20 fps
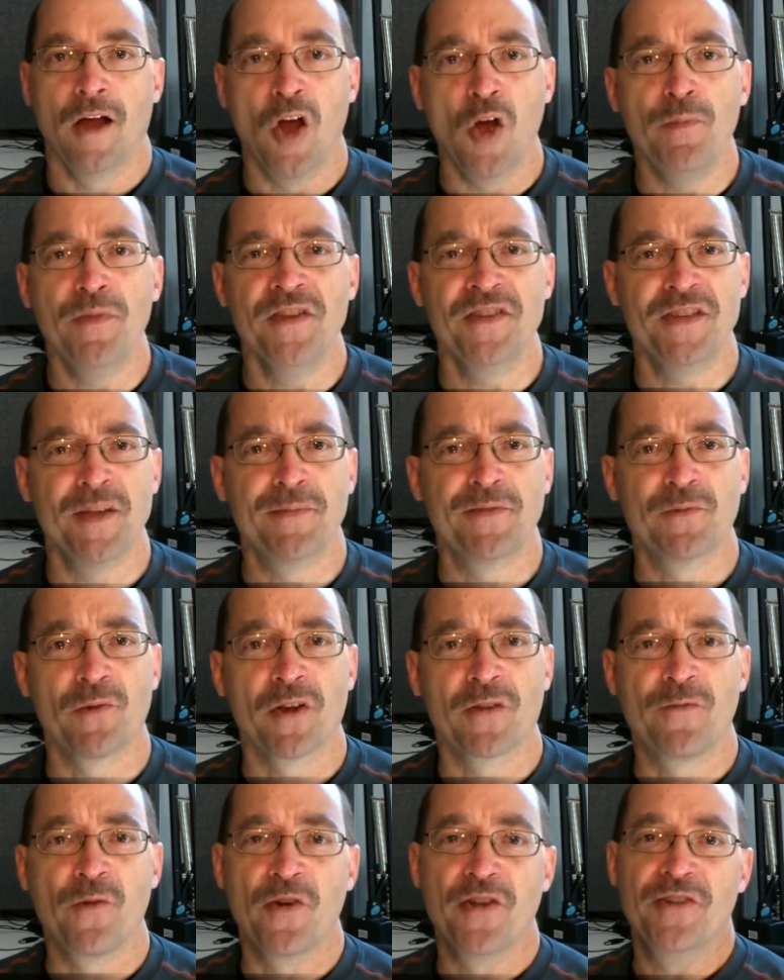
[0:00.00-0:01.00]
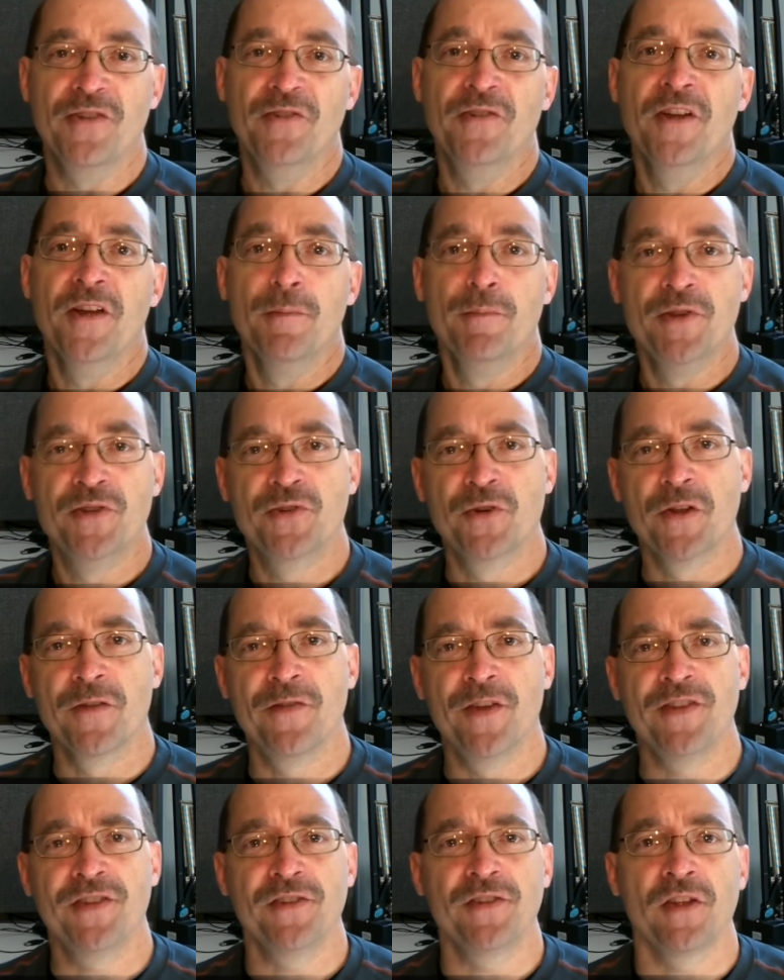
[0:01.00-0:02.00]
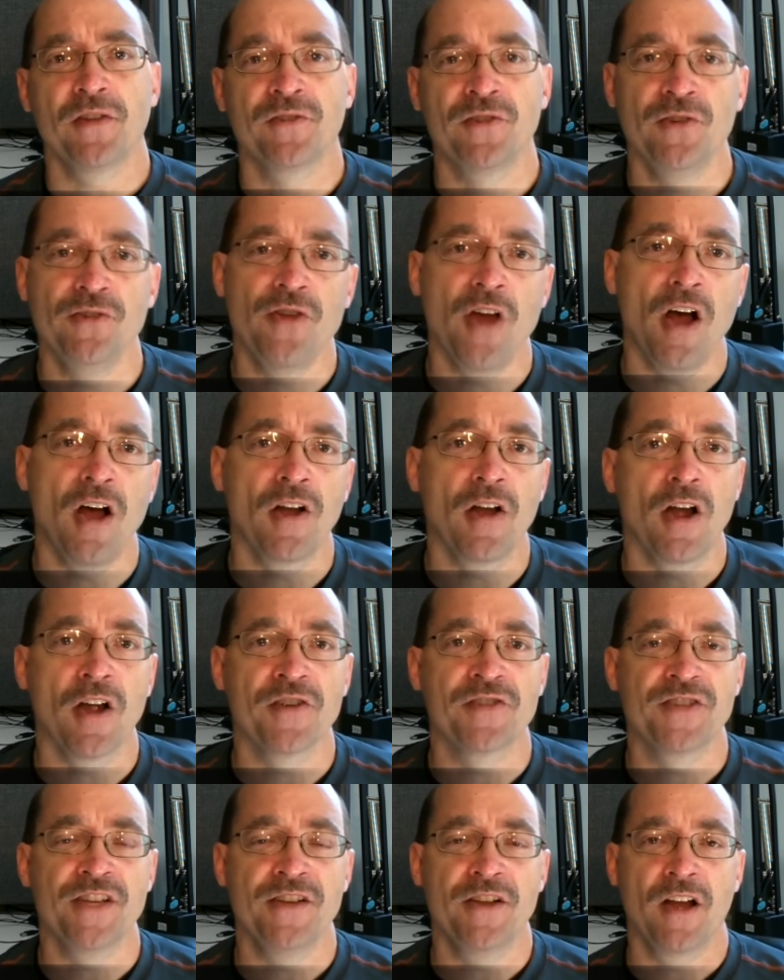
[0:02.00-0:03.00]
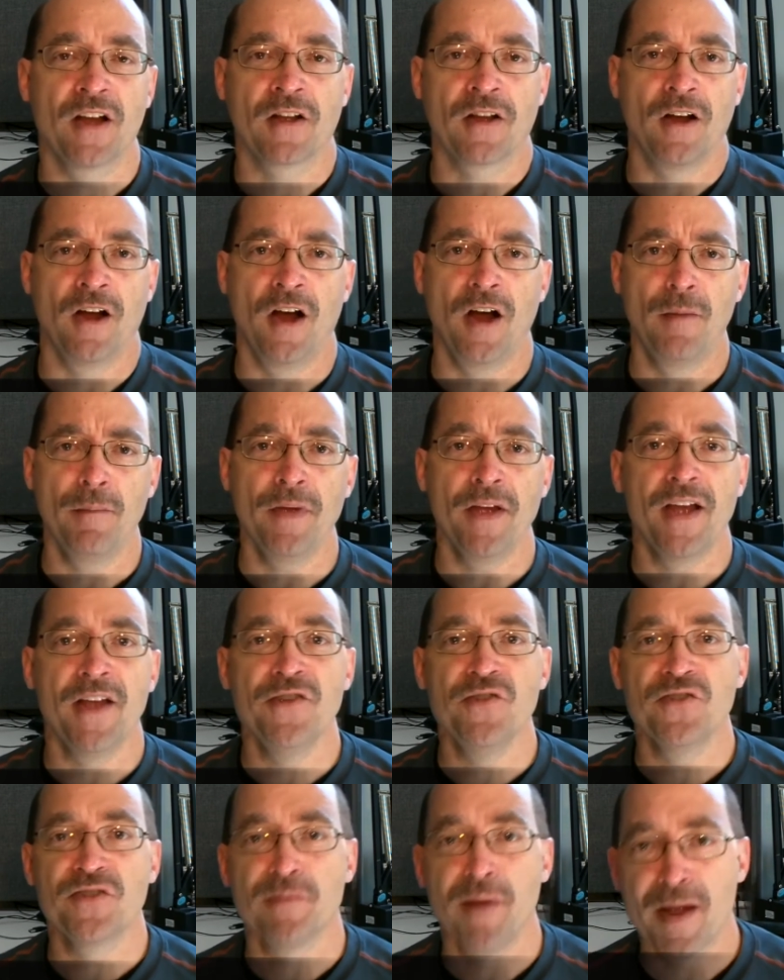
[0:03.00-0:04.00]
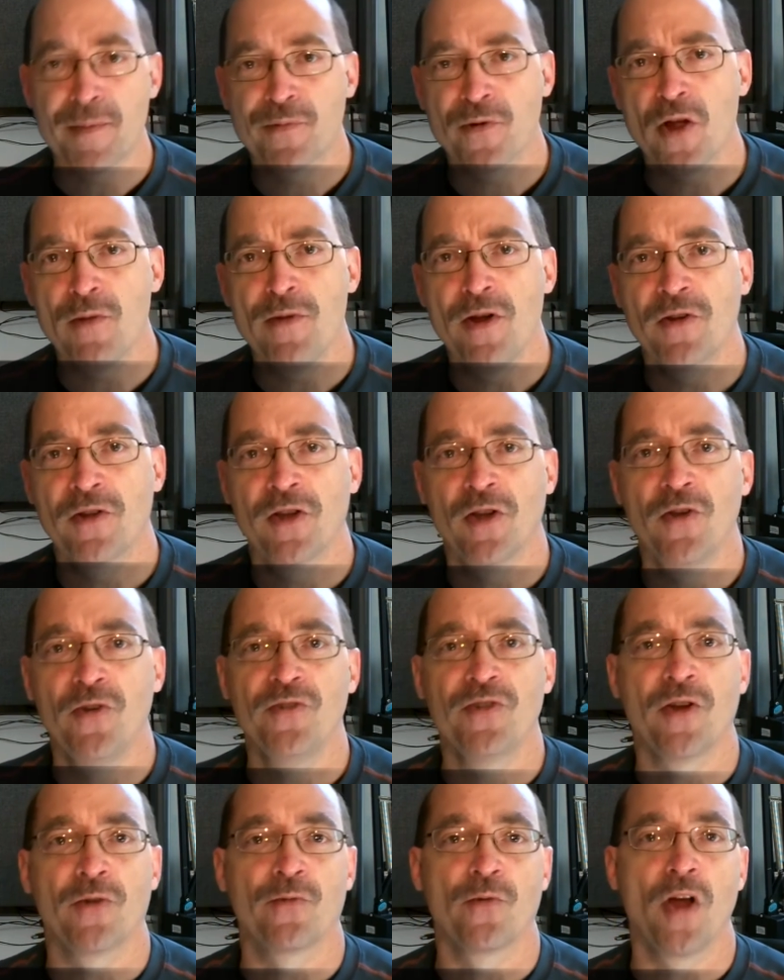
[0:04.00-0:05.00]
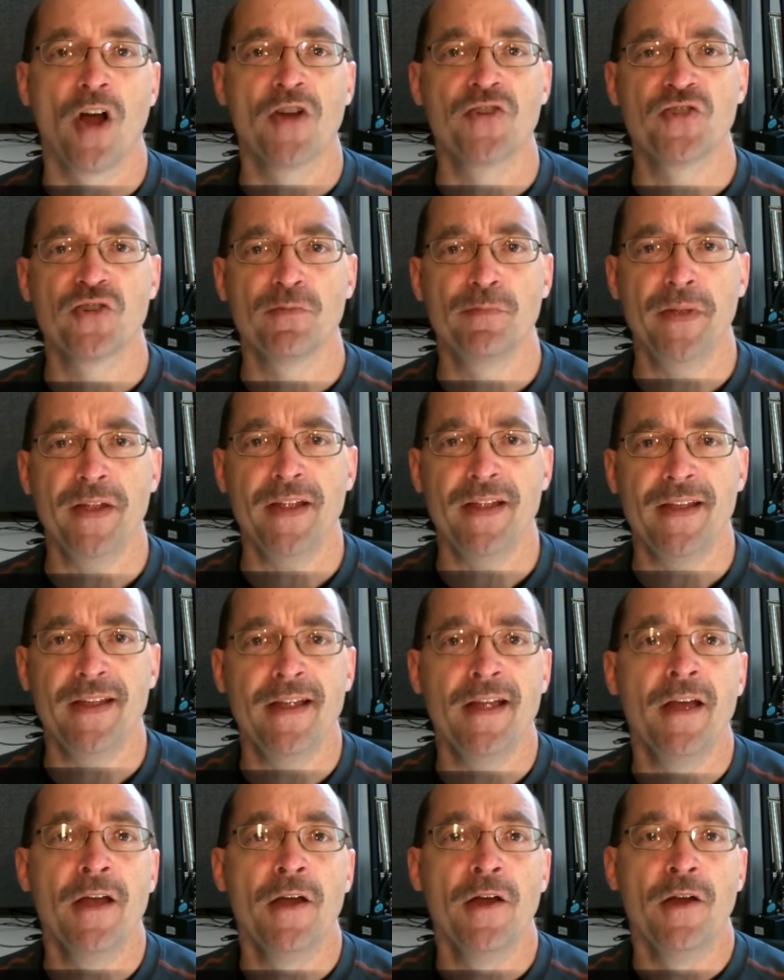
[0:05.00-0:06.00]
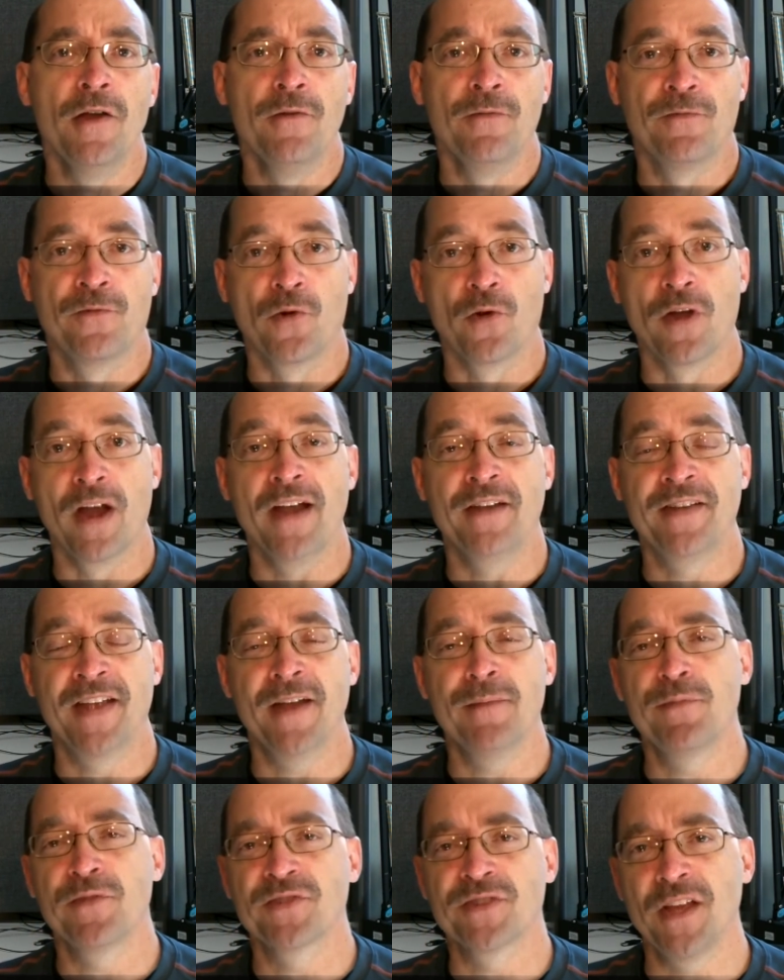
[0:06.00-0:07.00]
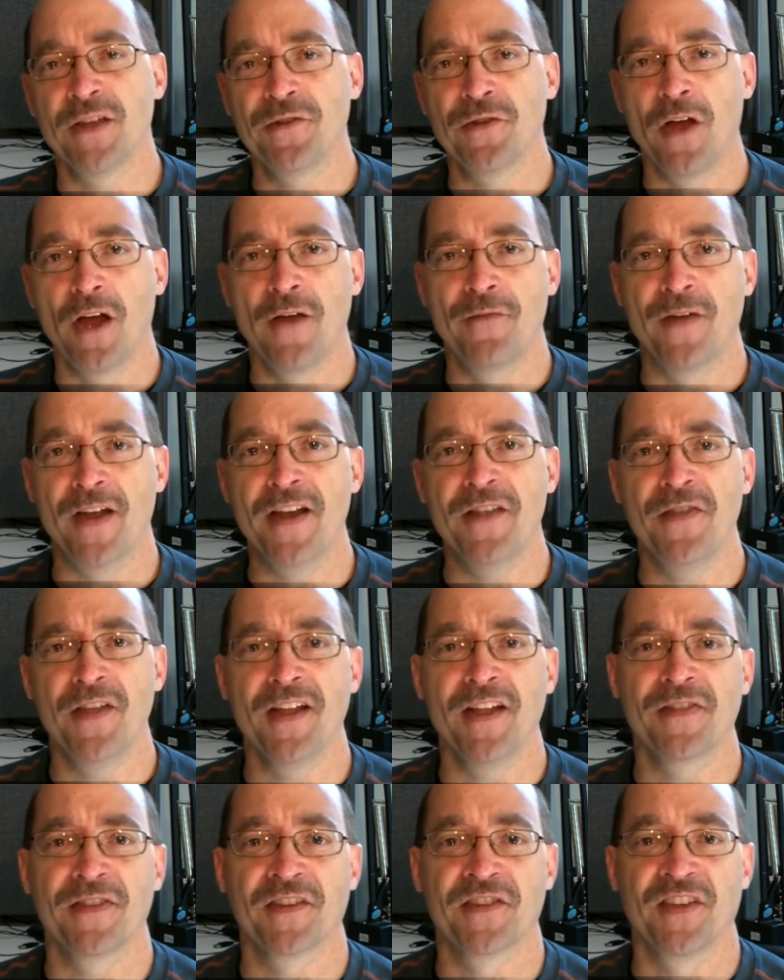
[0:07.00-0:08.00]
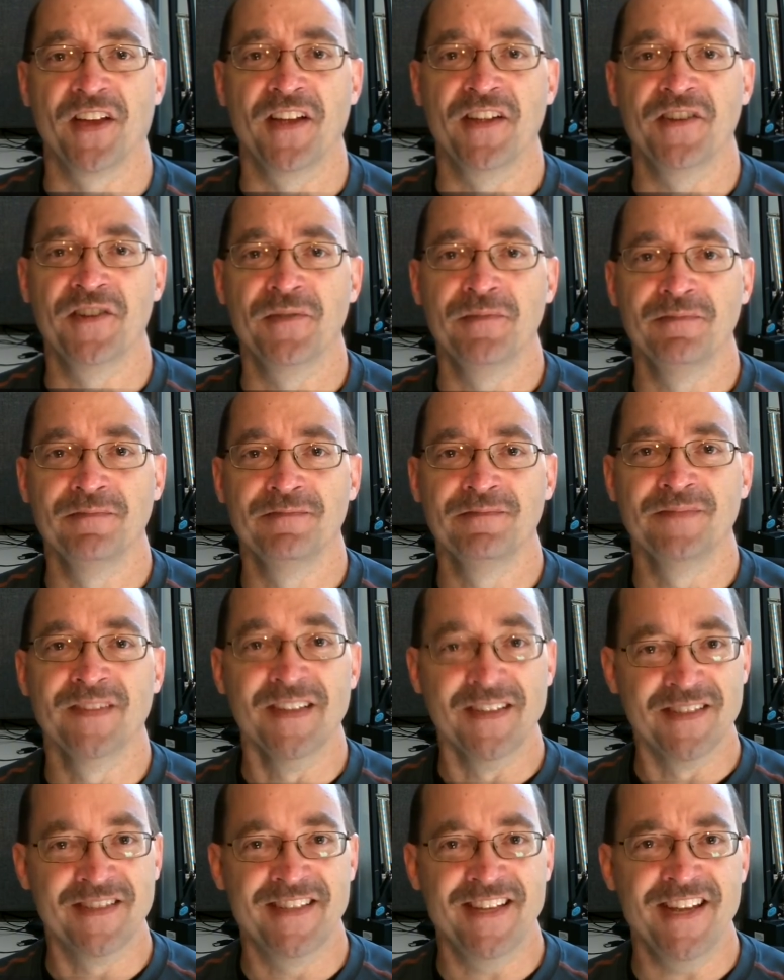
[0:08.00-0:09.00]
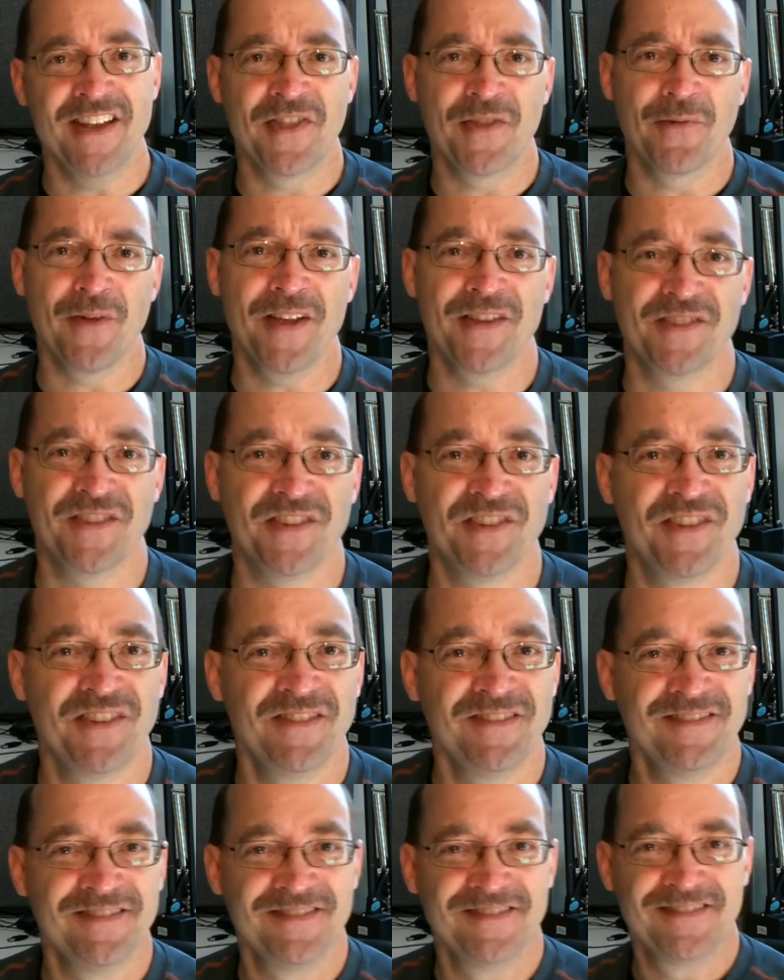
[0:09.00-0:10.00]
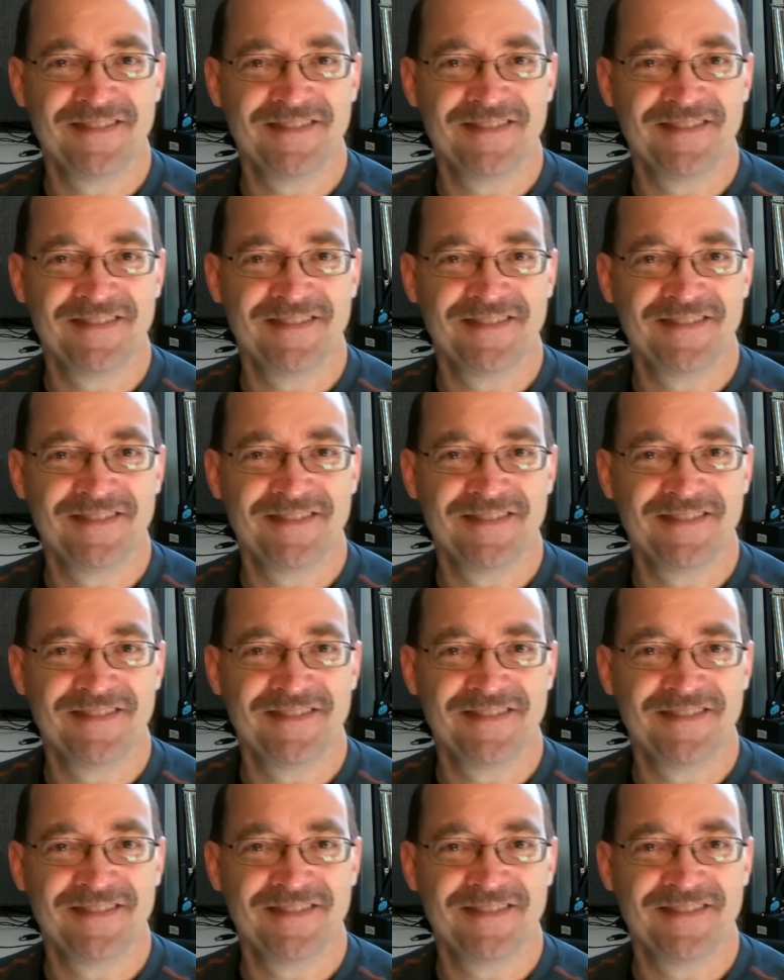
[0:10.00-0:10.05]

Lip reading: I hope these tips work for you. Be sure to visit 2dogrc.com and use my promo code RogerB for 10% off anything at the site. See you at the races.